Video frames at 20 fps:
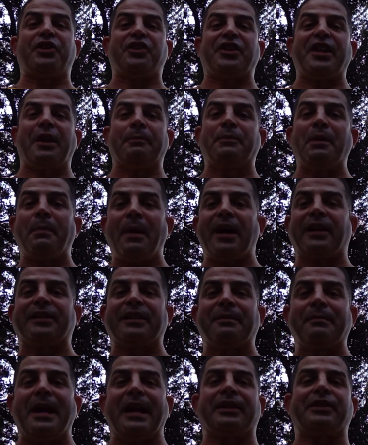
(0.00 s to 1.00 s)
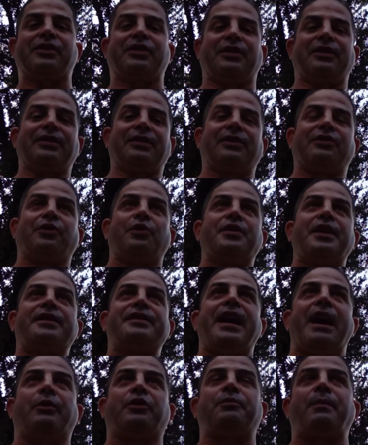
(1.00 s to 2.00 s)
set up the boxing match. So then
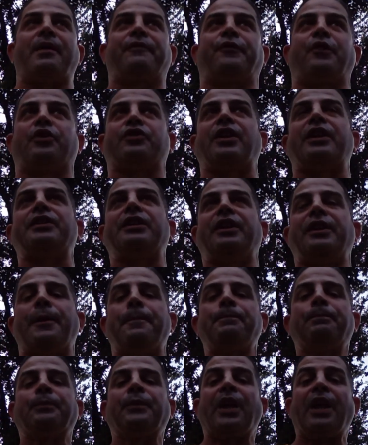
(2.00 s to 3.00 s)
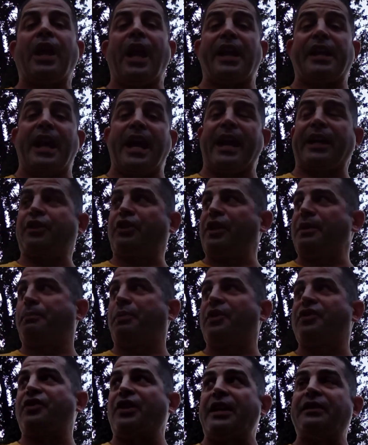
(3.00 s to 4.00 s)
that was my first idea. And I actually
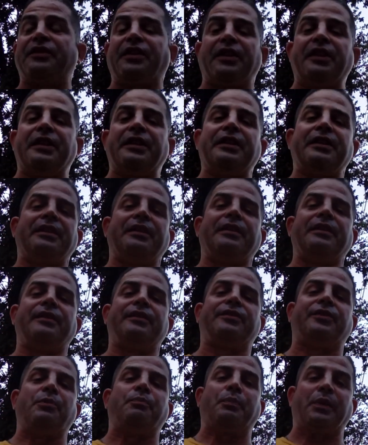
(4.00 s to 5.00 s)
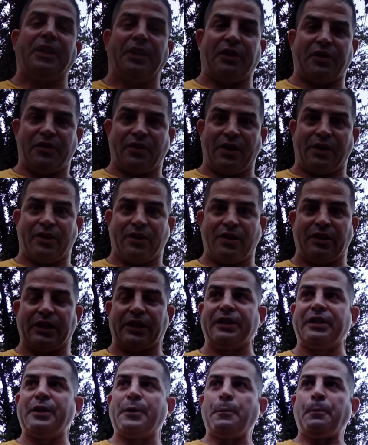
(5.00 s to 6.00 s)
presented it to Peter and
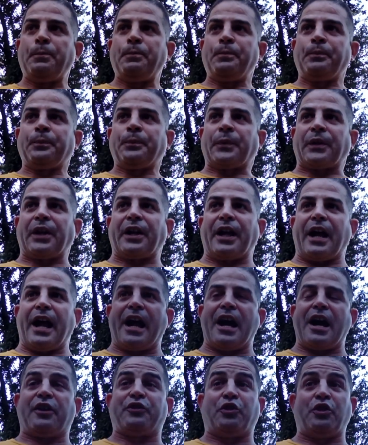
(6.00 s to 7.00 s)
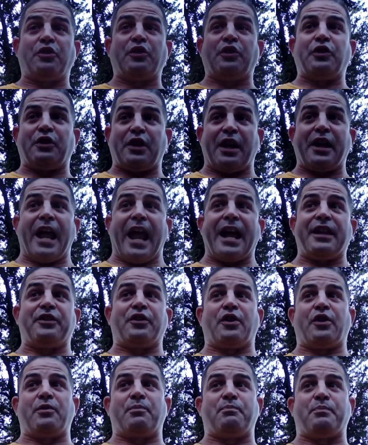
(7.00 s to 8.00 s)
Cullen and
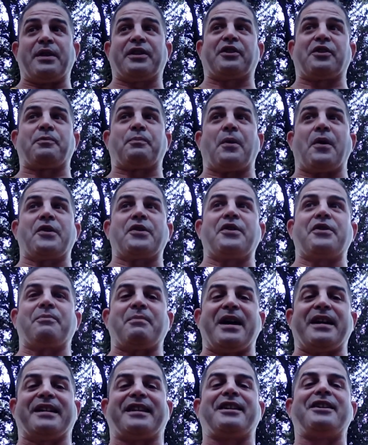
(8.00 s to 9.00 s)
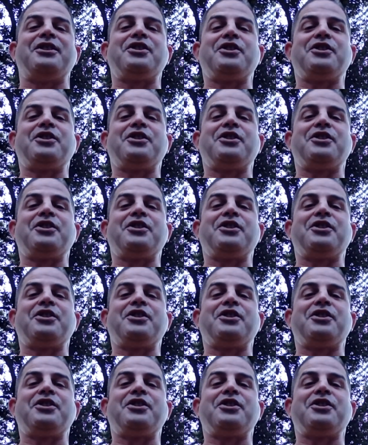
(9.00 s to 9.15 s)
their business partner, Mike,